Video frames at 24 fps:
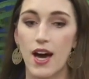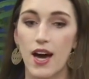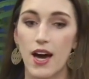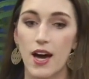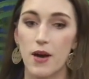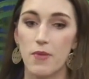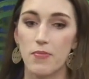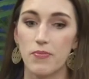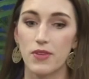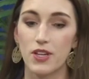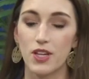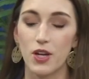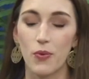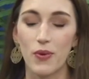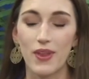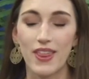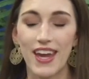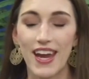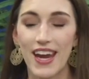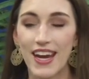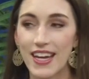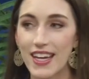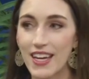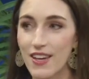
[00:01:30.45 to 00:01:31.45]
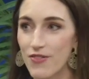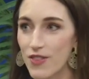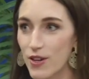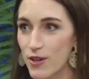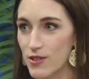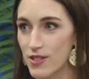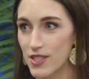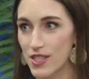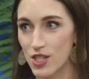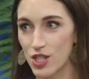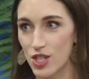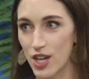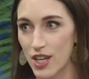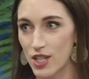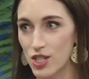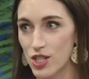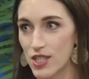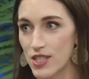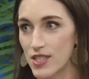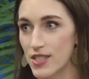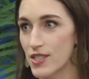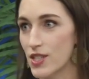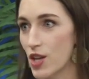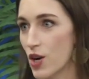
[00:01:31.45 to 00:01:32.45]
Um, you know, with any of those
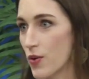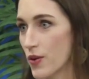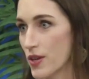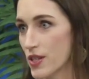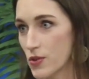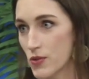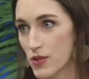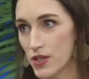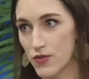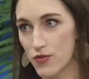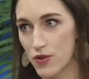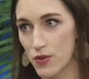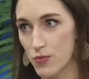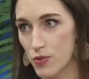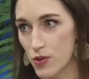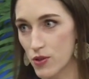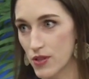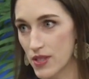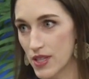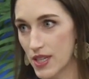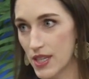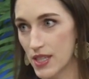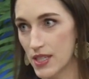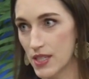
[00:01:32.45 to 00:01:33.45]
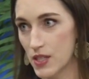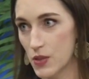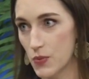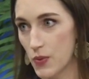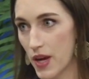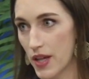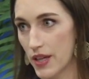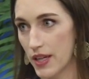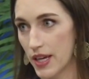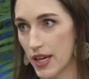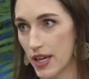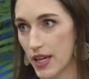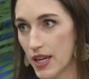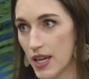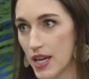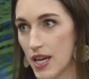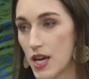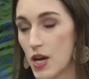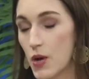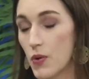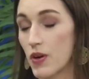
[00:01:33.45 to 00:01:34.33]
injections, always risk for bruising and swelling. Yep.